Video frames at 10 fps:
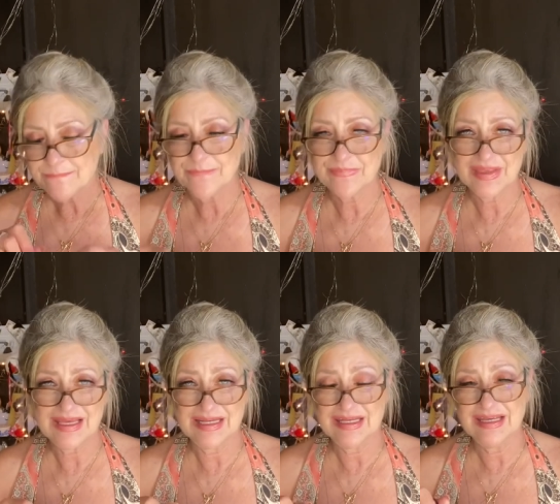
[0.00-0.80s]
And
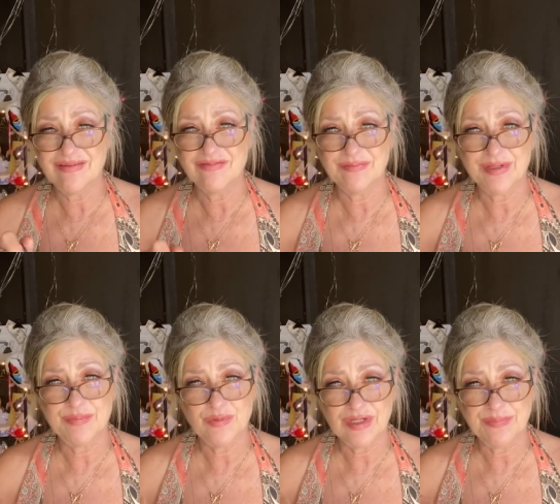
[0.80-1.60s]
I can't
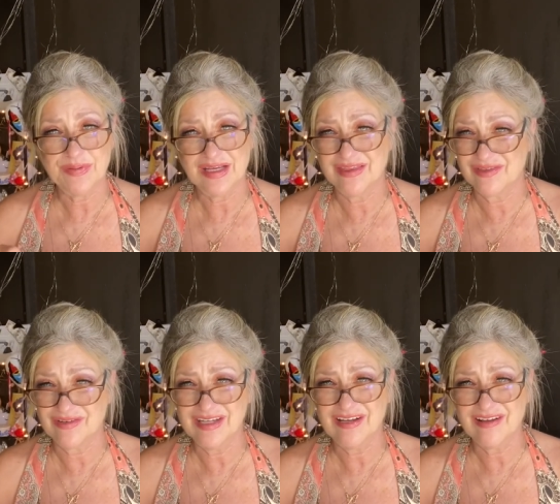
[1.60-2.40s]
remember what I paid.
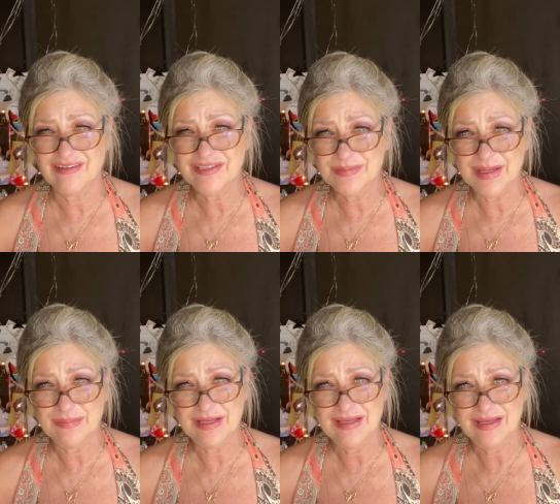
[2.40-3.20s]
$30
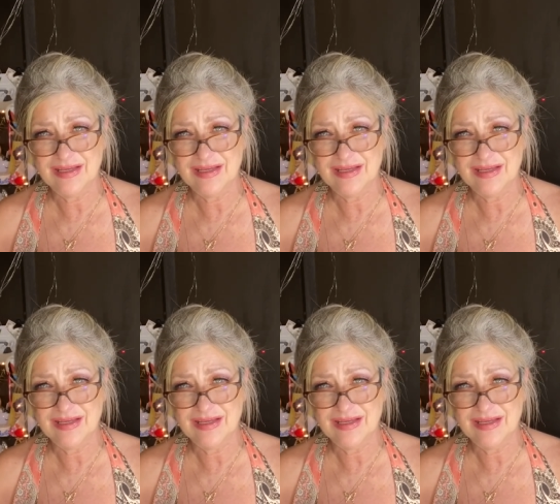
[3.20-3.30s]
maybe.